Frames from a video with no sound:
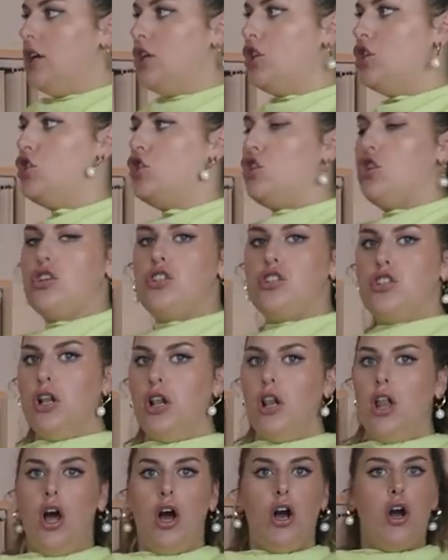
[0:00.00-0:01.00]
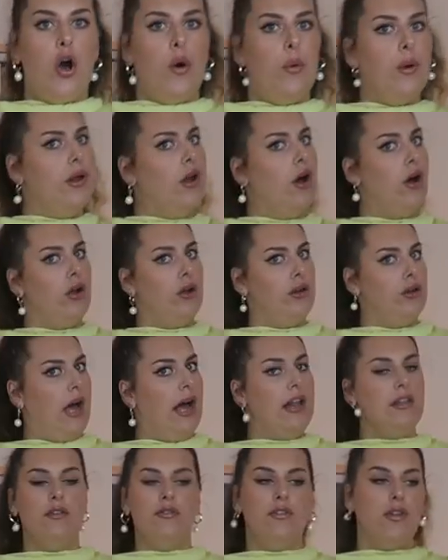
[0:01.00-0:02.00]
it's just a lot going on.
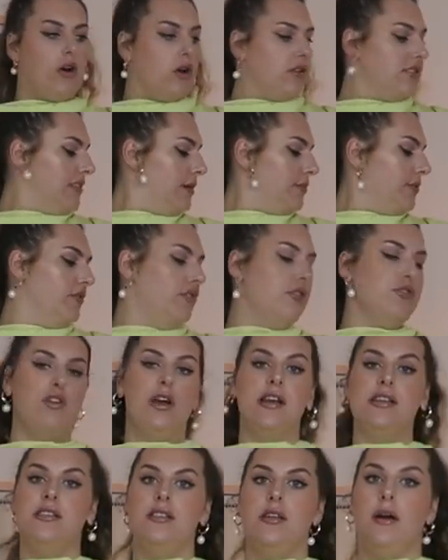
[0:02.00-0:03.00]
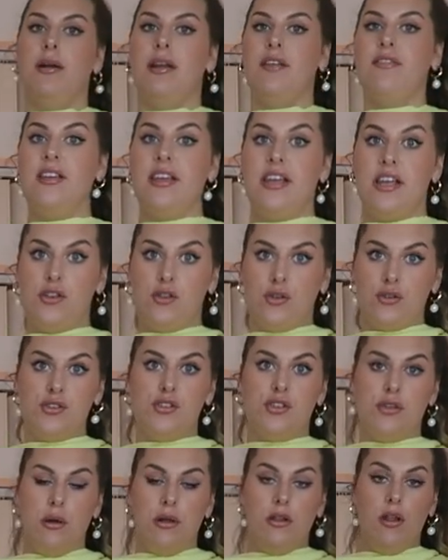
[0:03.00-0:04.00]
I love the concept of the dress though. And I think it does
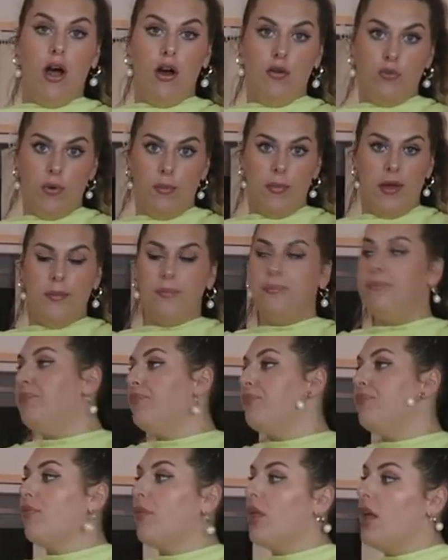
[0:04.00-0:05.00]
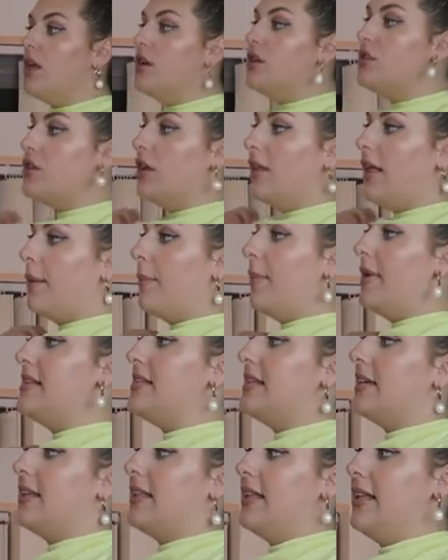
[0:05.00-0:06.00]
suit a lot of women. So like
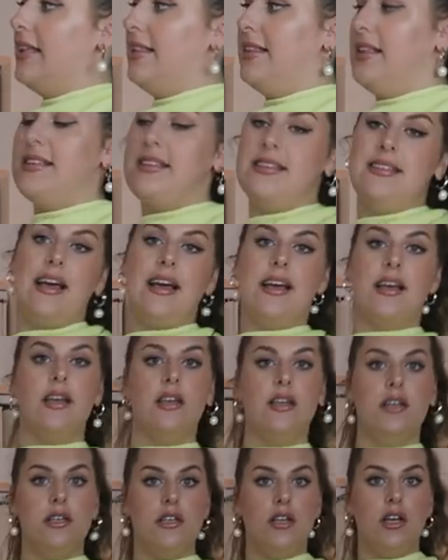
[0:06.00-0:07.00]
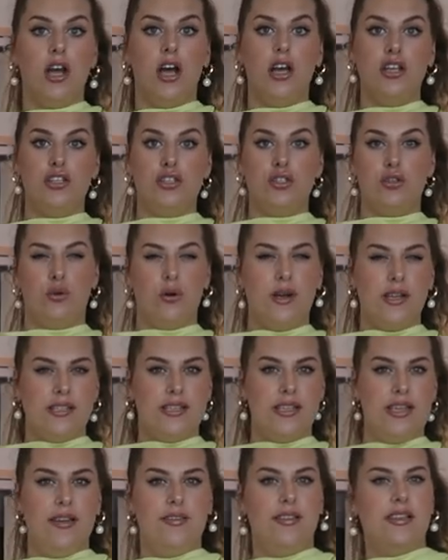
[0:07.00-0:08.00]
basically this is like a shorter
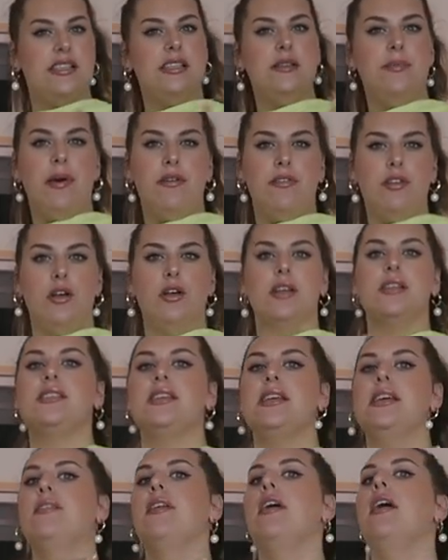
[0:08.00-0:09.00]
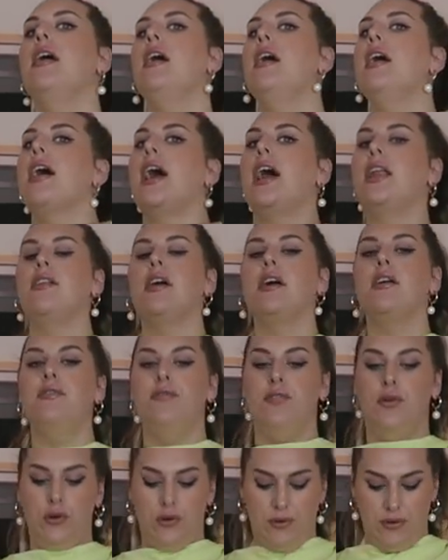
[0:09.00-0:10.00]
sleeve, this is a bit of a longer sleeve, kind of like a
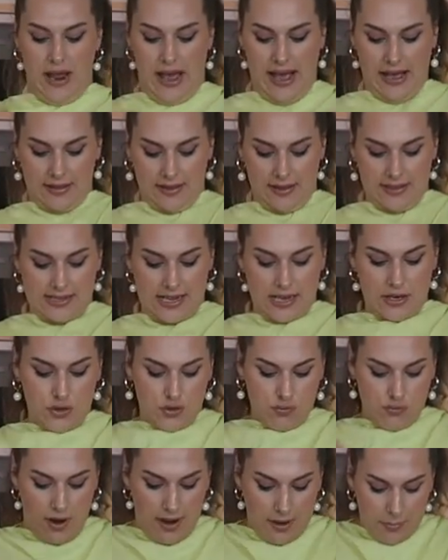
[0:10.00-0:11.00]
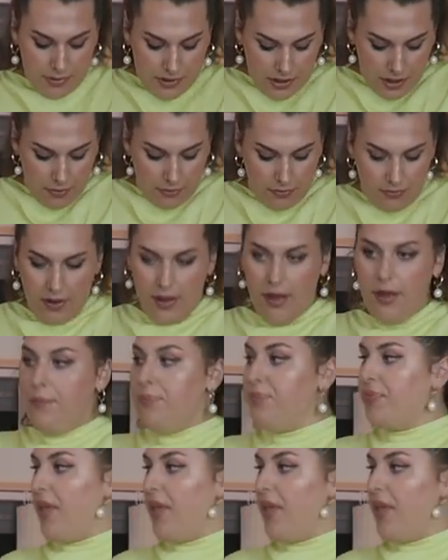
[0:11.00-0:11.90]
funnel neck that's like draped over,